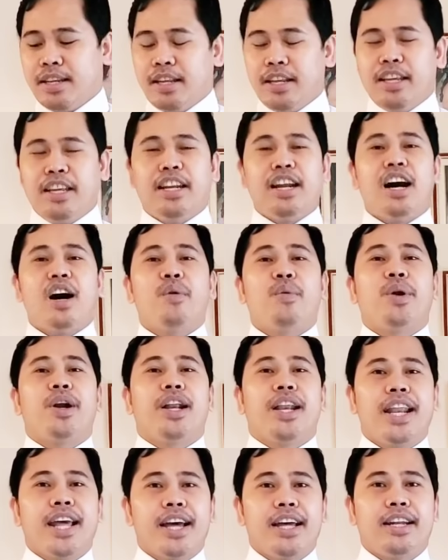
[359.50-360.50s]
in our
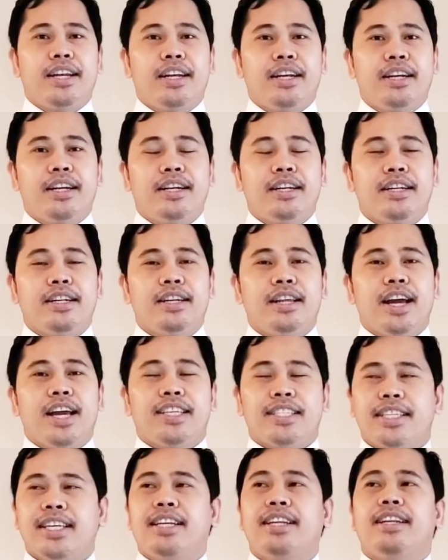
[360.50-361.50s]
land. I
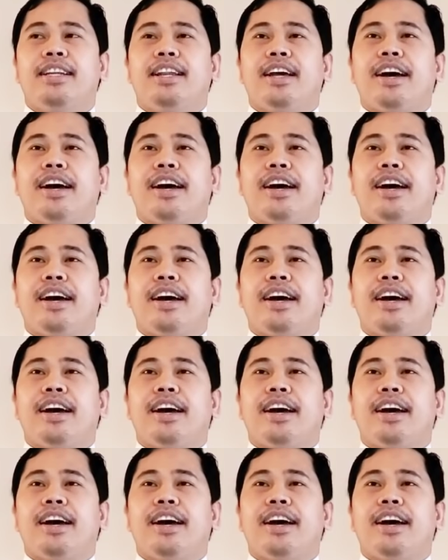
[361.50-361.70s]
said,